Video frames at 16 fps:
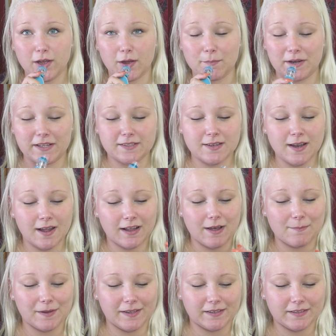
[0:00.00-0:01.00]
I mean, it's not
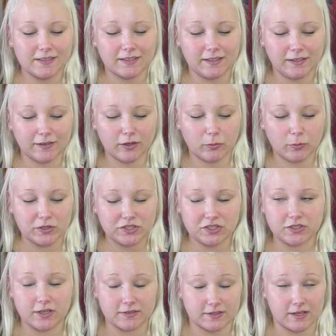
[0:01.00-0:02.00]
coming to here,
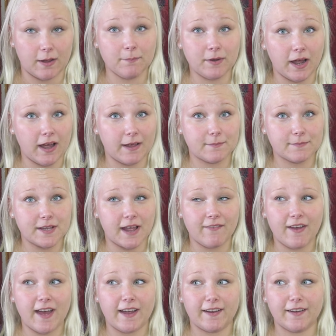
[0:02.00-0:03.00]
which sometimes
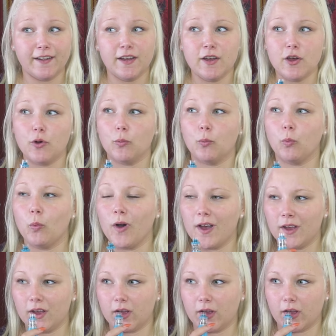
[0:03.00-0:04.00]
I've had
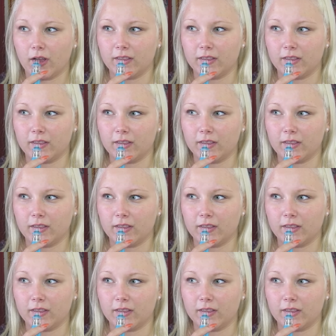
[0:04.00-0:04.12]
what,